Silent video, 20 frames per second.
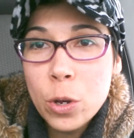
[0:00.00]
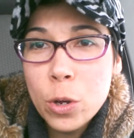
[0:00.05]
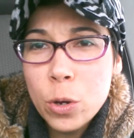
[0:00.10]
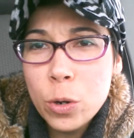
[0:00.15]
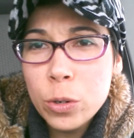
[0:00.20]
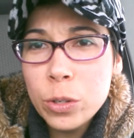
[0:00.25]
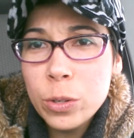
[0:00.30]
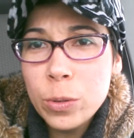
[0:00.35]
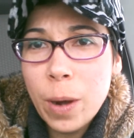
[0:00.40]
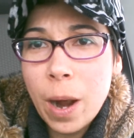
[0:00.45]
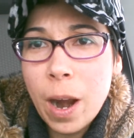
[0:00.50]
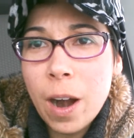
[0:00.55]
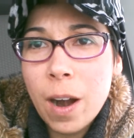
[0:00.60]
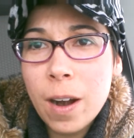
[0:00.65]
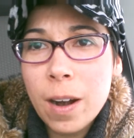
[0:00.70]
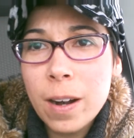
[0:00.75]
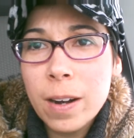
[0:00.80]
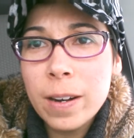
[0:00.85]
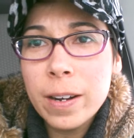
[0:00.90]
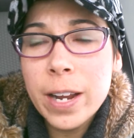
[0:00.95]
who you
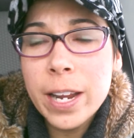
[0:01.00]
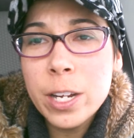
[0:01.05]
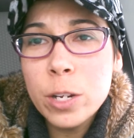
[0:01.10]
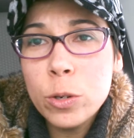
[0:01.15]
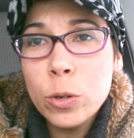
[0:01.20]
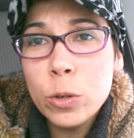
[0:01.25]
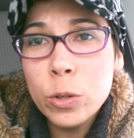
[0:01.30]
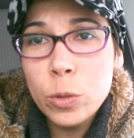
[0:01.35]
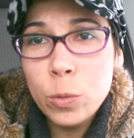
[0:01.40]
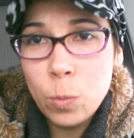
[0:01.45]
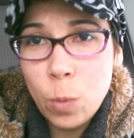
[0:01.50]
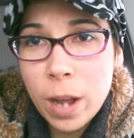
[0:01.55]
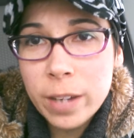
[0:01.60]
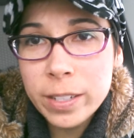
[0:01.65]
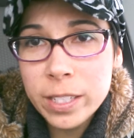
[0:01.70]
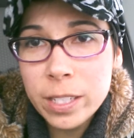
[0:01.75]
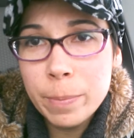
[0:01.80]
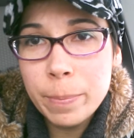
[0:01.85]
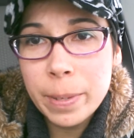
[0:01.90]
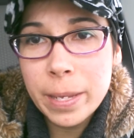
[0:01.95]
are and who you
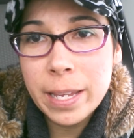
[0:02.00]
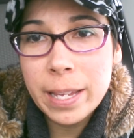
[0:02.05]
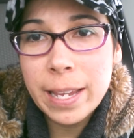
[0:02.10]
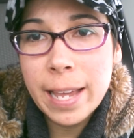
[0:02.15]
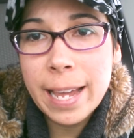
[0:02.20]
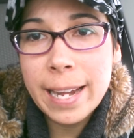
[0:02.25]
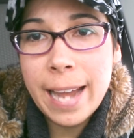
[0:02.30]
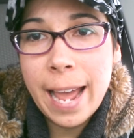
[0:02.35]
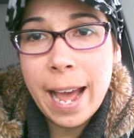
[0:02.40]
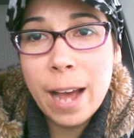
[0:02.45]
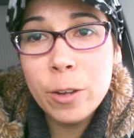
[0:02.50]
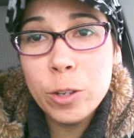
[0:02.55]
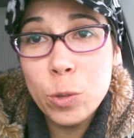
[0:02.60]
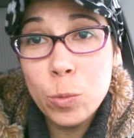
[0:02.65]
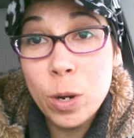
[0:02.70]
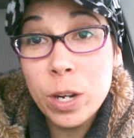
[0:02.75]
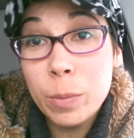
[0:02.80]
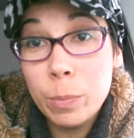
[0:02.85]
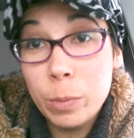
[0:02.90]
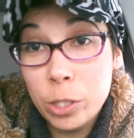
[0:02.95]
want to be and how you
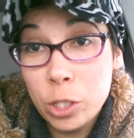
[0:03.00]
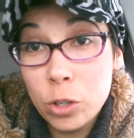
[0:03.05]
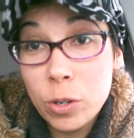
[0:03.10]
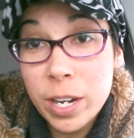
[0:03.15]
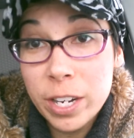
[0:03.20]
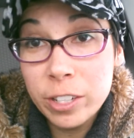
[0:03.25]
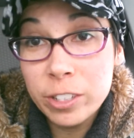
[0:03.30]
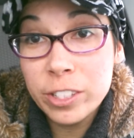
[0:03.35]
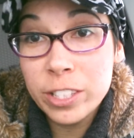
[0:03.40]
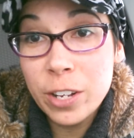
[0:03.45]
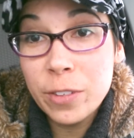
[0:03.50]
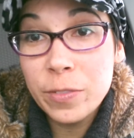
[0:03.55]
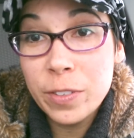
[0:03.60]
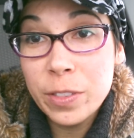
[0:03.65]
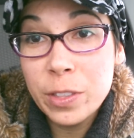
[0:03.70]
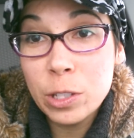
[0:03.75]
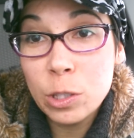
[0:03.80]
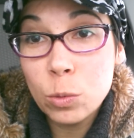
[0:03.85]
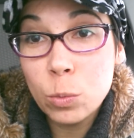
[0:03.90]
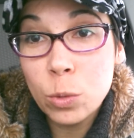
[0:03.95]
want to portray yourself
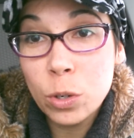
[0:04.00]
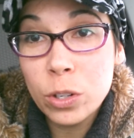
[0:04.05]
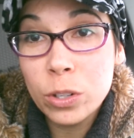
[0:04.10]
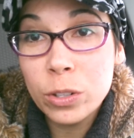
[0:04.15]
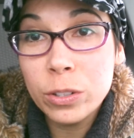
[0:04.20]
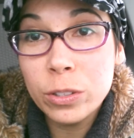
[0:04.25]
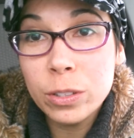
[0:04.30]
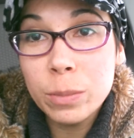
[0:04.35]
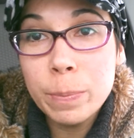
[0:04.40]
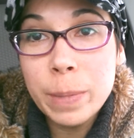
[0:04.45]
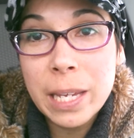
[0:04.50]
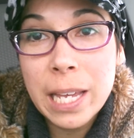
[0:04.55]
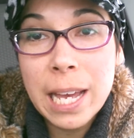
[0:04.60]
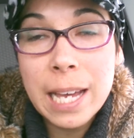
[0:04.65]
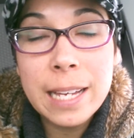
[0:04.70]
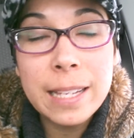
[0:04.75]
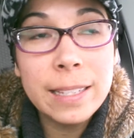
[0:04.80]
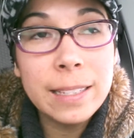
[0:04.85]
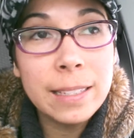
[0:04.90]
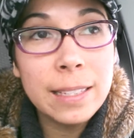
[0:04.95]
in this world,
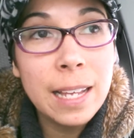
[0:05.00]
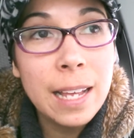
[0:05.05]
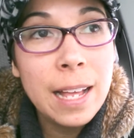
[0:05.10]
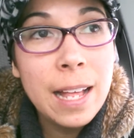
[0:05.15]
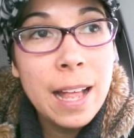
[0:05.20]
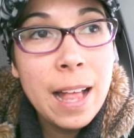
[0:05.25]
because